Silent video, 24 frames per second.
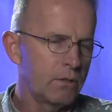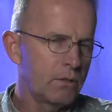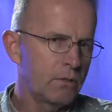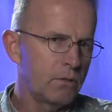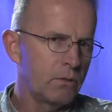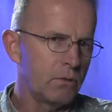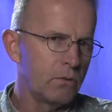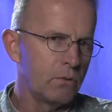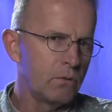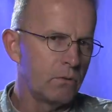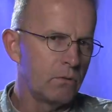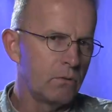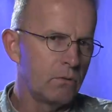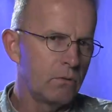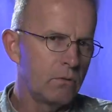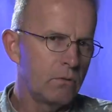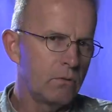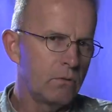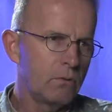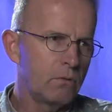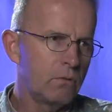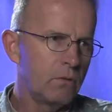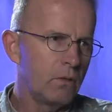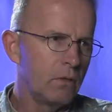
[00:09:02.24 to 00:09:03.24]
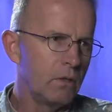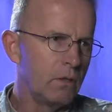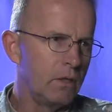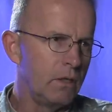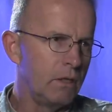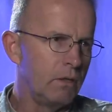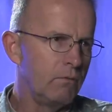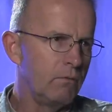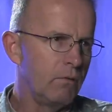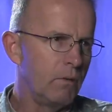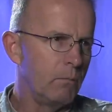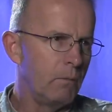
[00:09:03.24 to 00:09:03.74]
us to
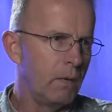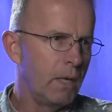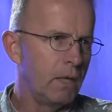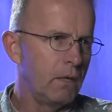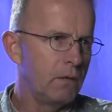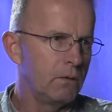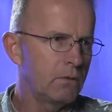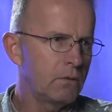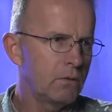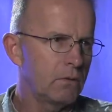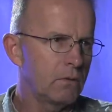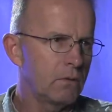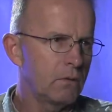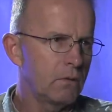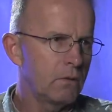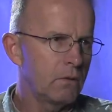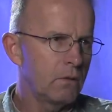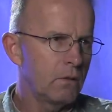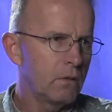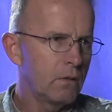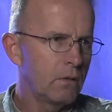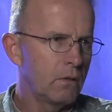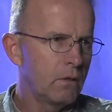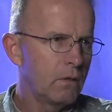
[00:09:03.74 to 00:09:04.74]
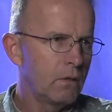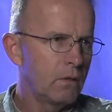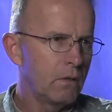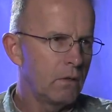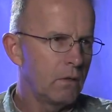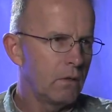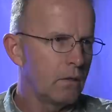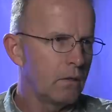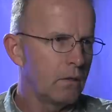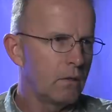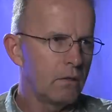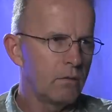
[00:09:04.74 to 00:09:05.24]
leave the base
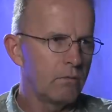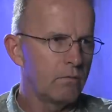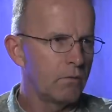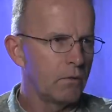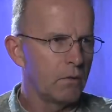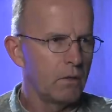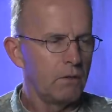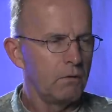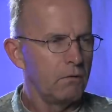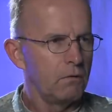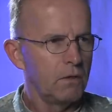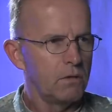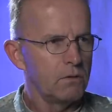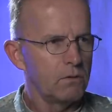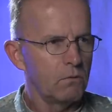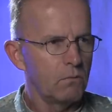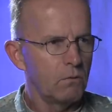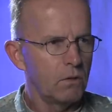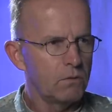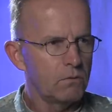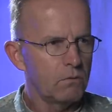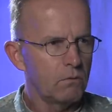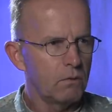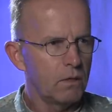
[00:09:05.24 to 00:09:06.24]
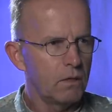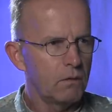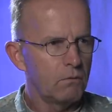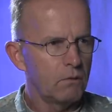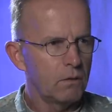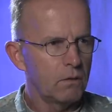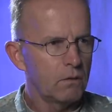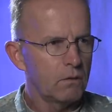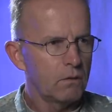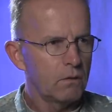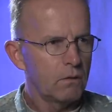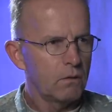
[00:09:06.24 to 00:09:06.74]
uh, for any reason
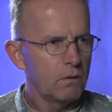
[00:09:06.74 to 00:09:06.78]
whatsoever.